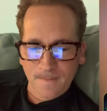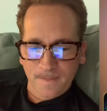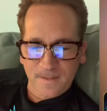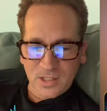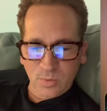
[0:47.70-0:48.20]

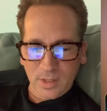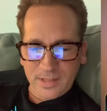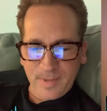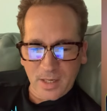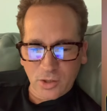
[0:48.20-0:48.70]
This will
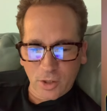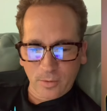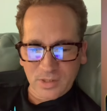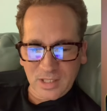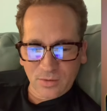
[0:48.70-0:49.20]
expand
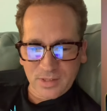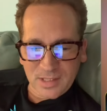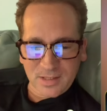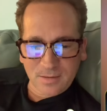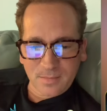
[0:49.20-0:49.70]
Turbo's
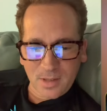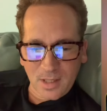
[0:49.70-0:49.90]
ecosystem